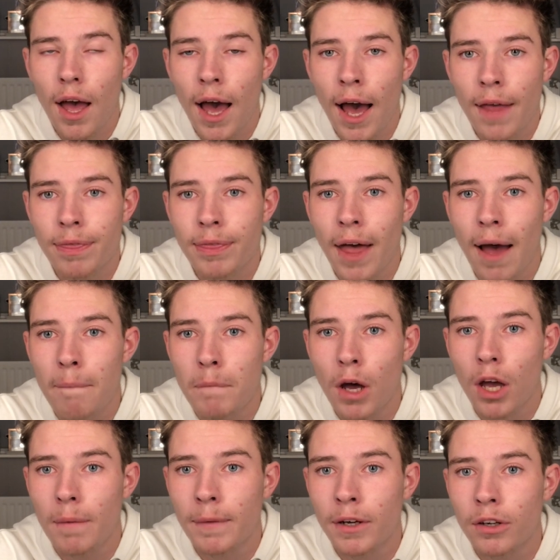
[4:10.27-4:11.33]
at that
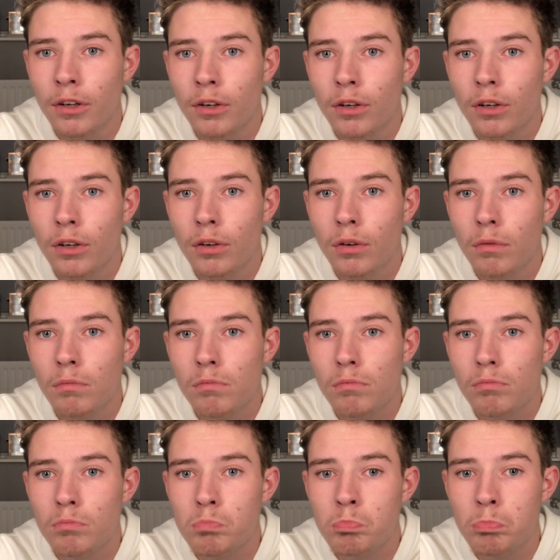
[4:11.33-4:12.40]
moment,
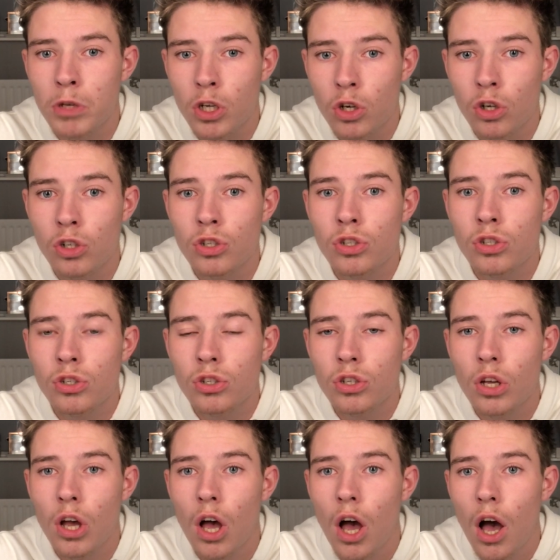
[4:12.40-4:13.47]
because
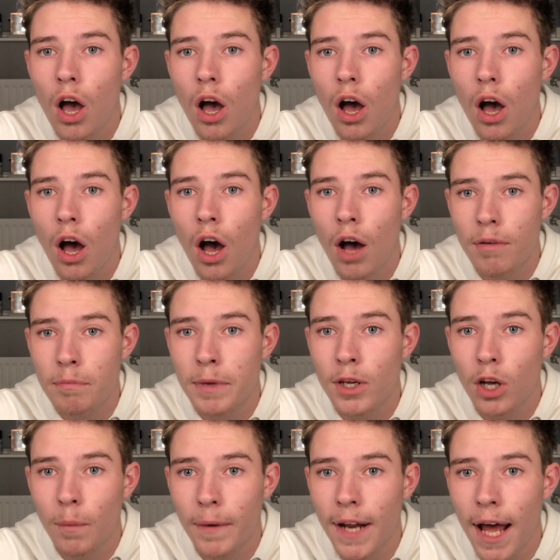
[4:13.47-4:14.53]
of me
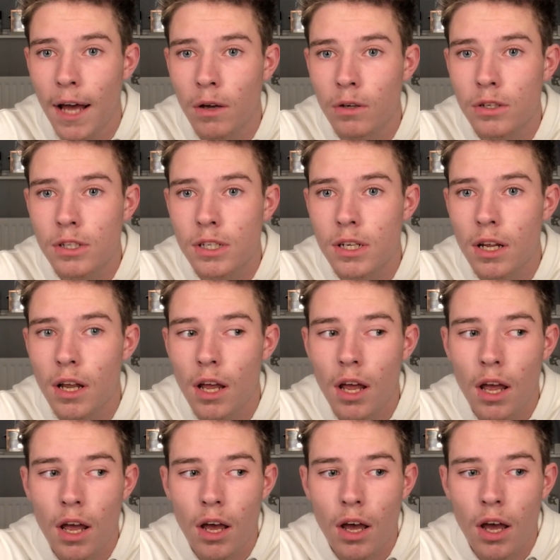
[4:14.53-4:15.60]
coming out.
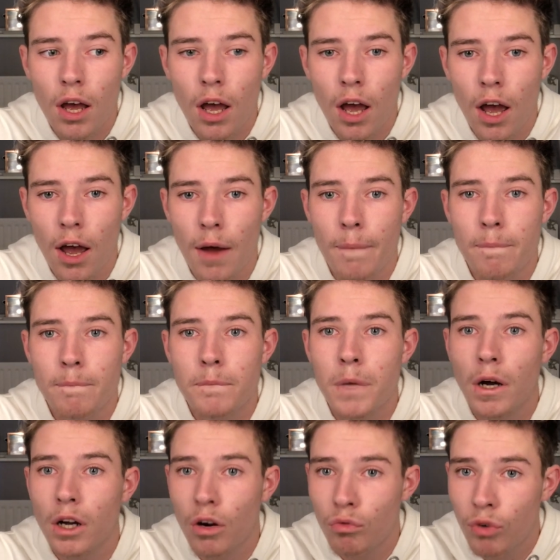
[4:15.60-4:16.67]

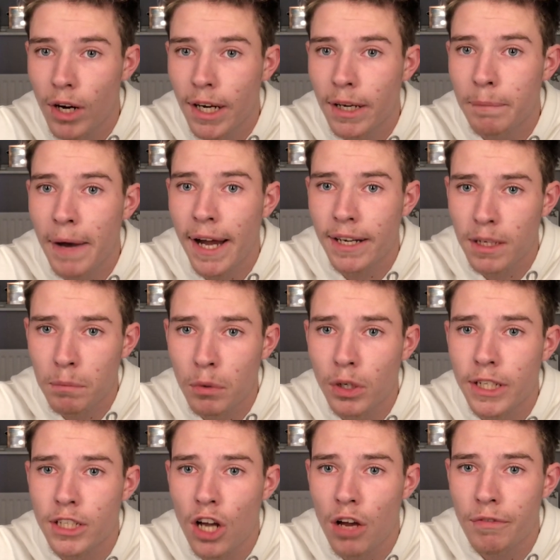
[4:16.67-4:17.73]
But I got really badly
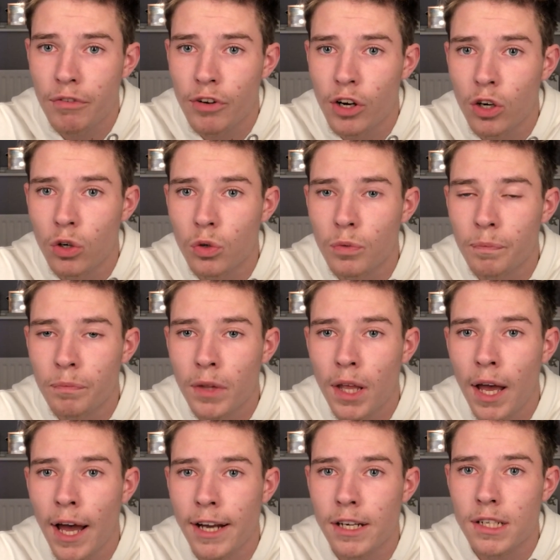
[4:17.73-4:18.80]
bullied over it all,
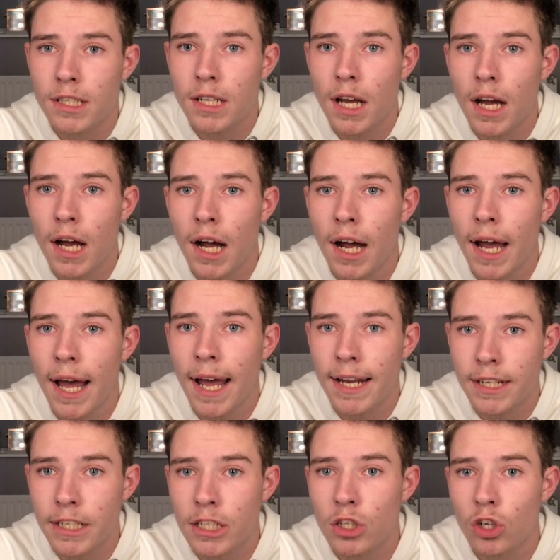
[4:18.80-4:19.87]
and I
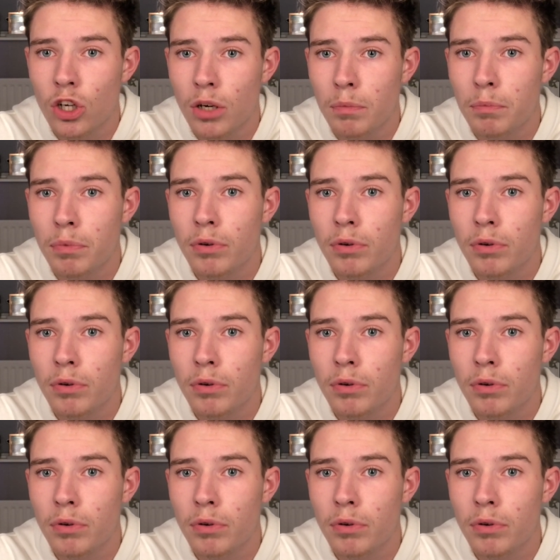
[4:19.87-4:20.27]
ended up